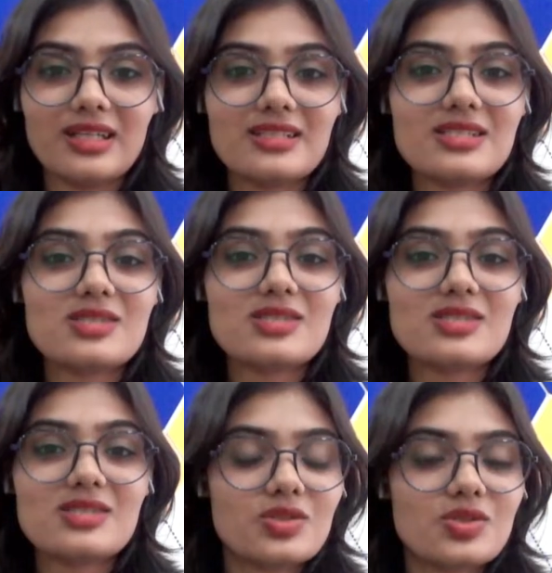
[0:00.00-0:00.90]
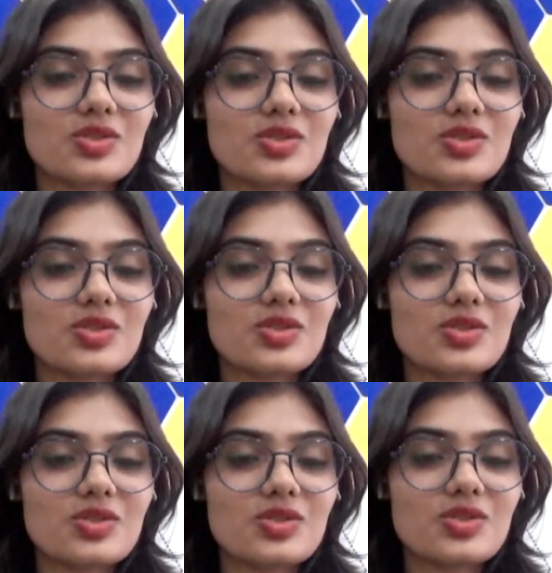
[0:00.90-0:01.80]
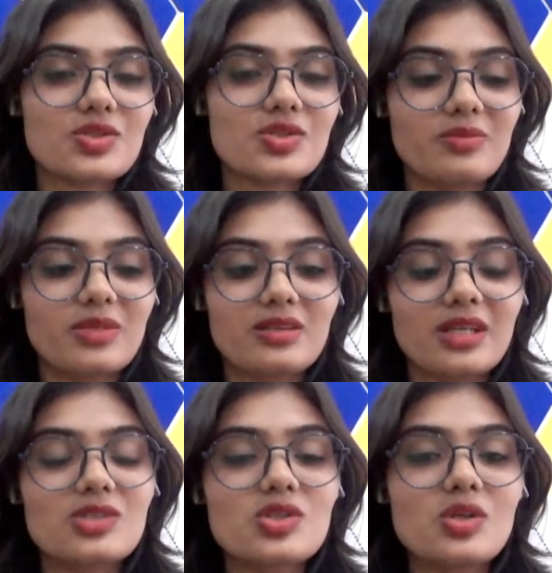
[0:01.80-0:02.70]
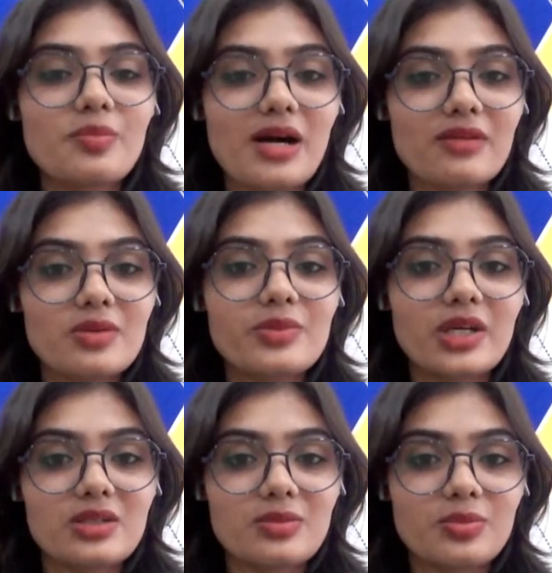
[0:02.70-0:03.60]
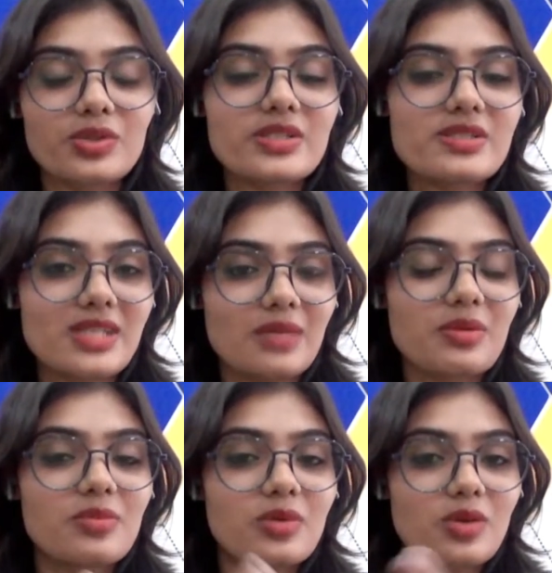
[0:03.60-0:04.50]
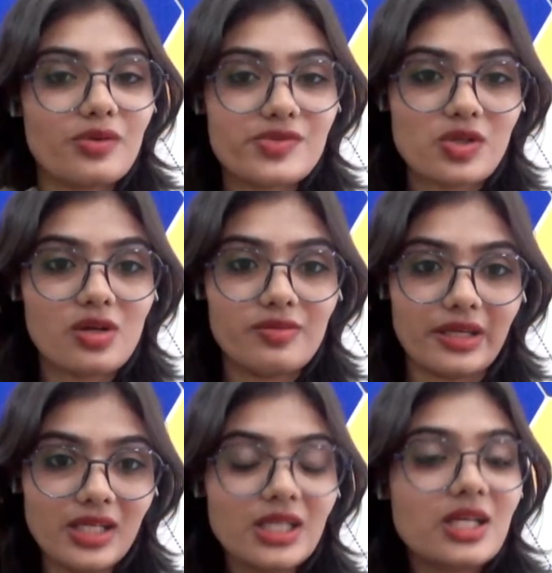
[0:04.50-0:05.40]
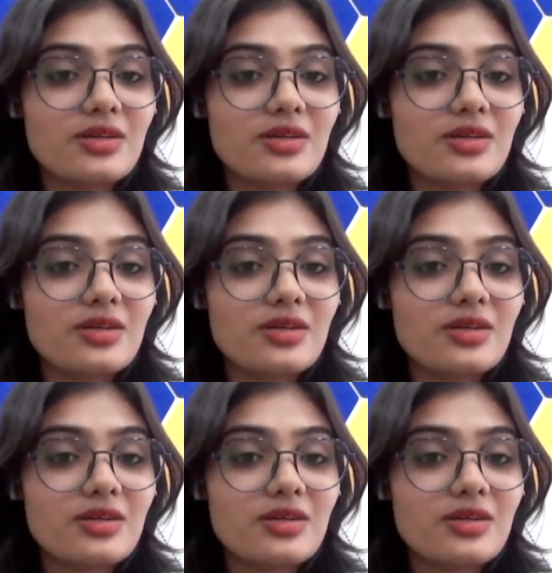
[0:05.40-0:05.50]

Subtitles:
It is very important to share the problem statement that your Power BI report is capable of solving.